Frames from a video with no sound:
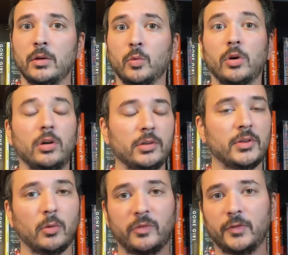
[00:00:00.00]
world,
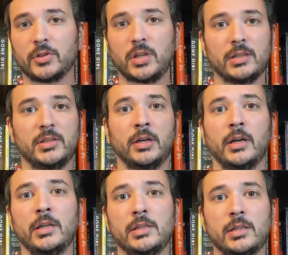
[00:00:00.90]
the First Law
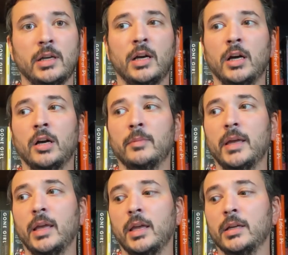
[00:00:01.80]
series, um,
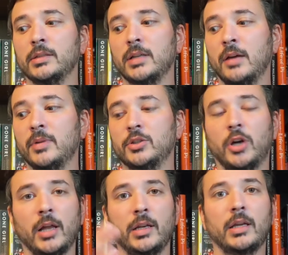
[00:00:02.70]
and I've been
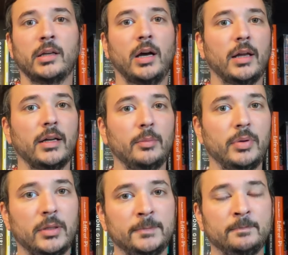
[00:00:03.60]
trying to get caught up
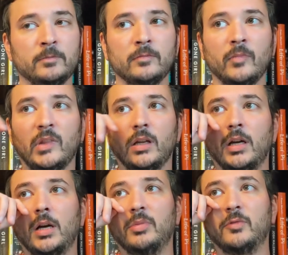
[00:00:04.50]

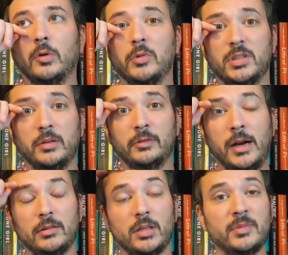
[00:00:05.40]
uh, before Wisdom of
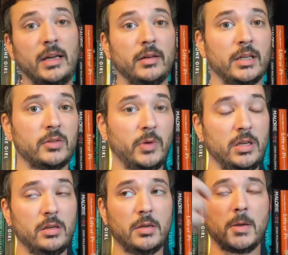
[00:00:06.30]
Crowds comes out next
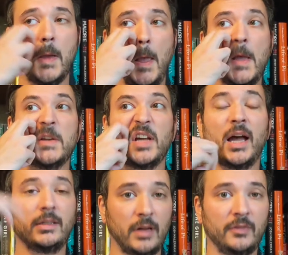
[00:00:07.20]
week. And
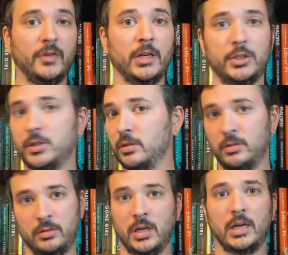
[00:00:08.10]
I, I finished
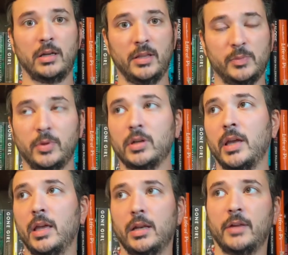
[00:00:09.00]
uh, this book
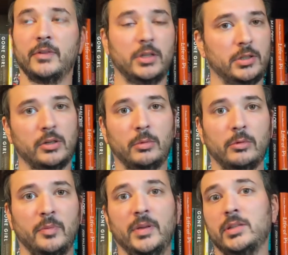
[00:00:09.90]
and I finished In Trouble
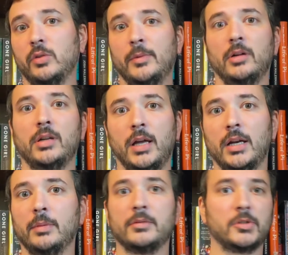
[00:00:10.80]
with Peace. So I'm all caught
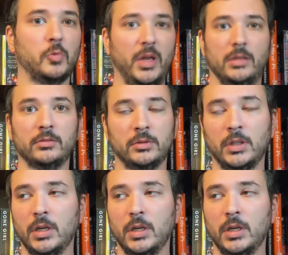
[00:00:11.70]
up. I'm just waiting